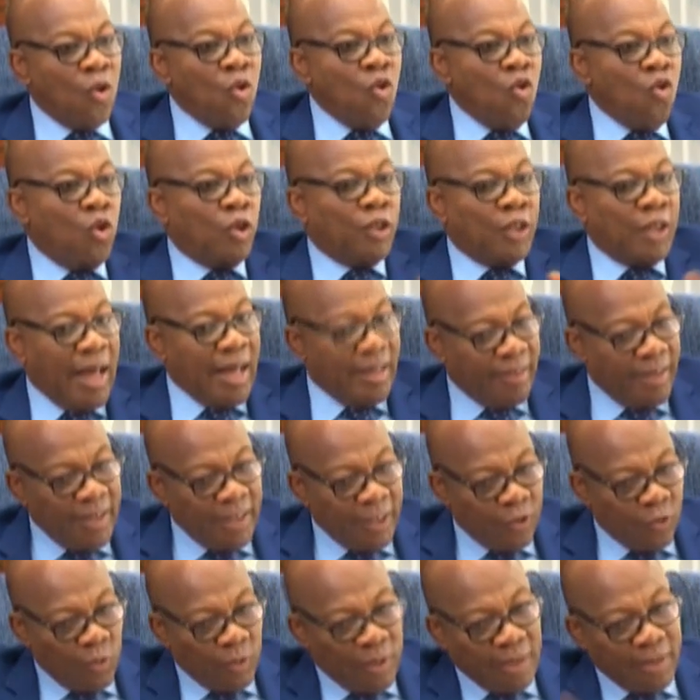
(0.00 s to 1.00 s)
which I think
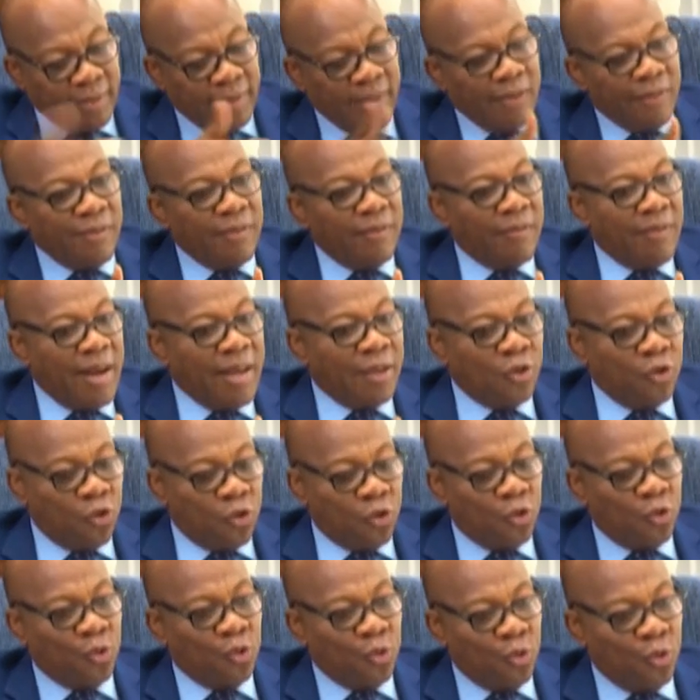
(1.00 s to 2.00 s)
is what has given rise
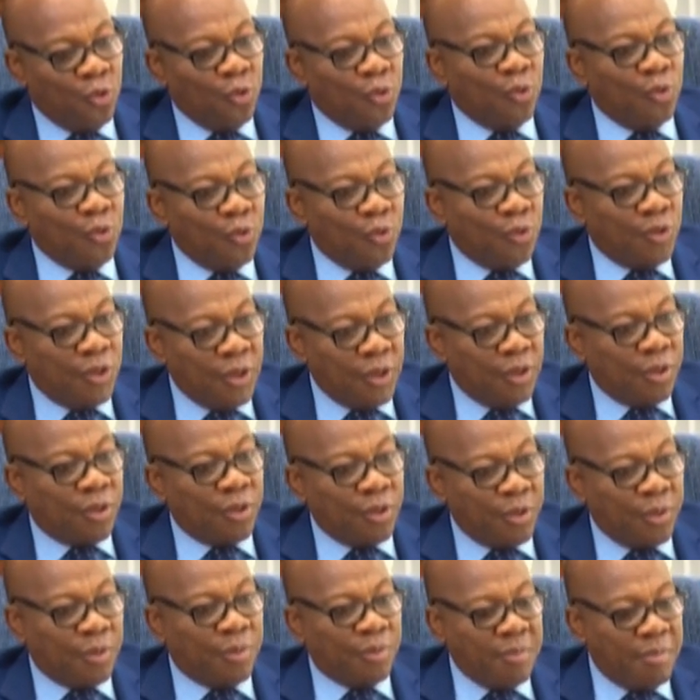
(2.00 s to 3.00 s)
to
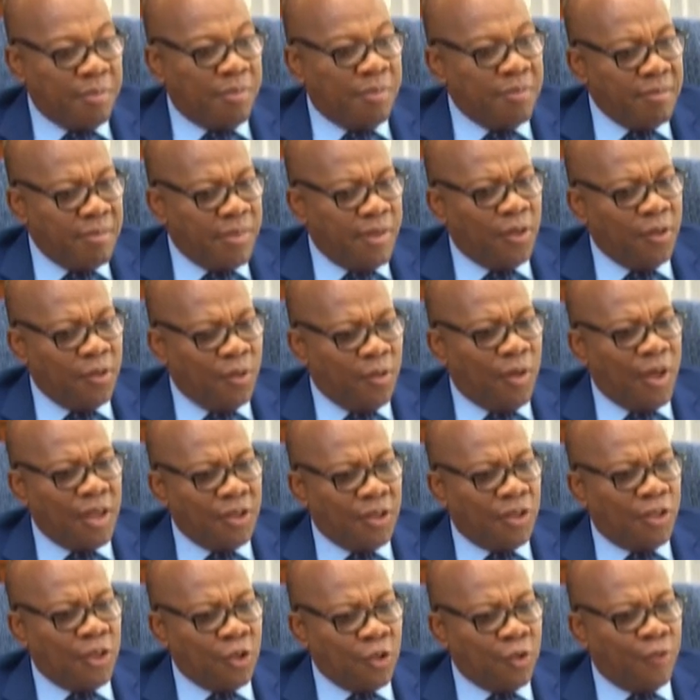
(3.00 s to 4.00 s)
this, you know,
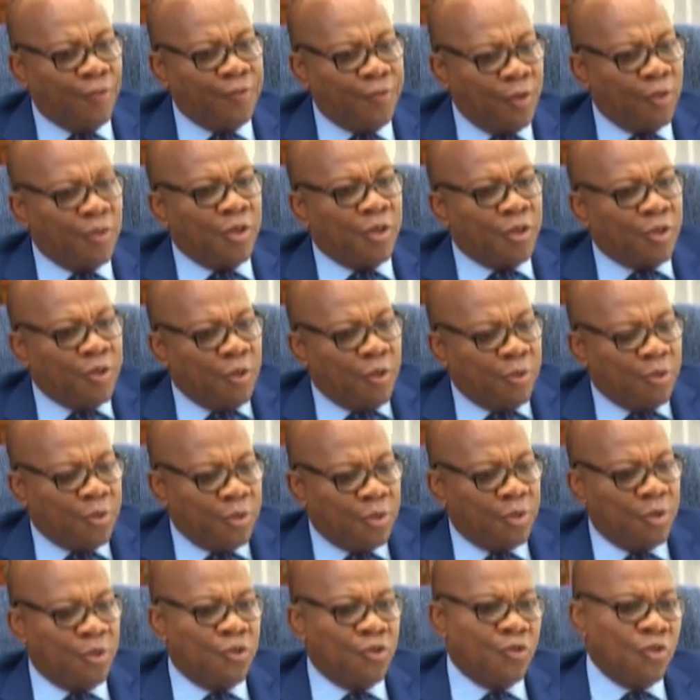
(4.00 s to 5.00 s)
agitation for resource
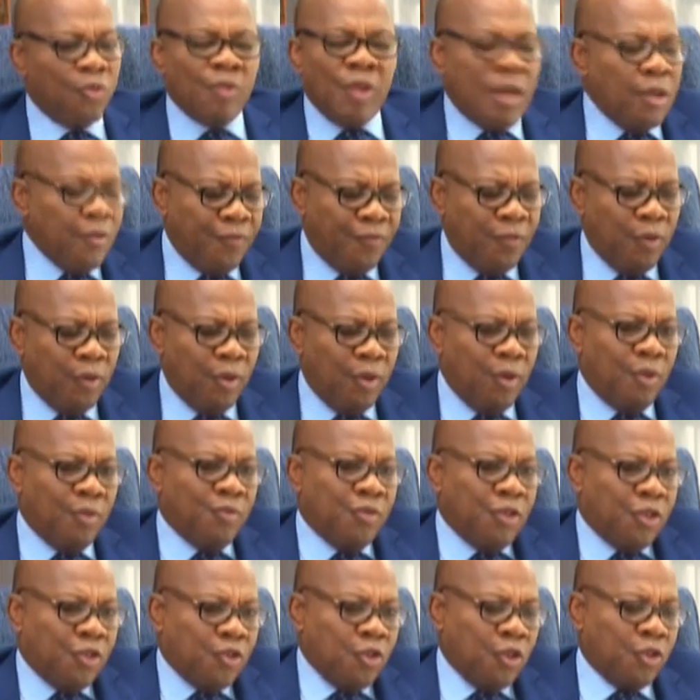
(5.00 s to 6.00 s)
for
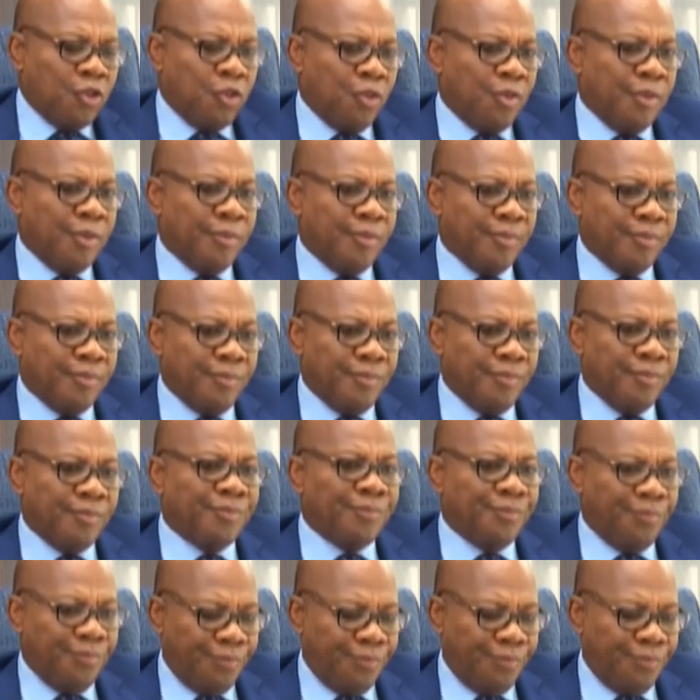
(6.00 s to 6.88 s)
restructuring. Right.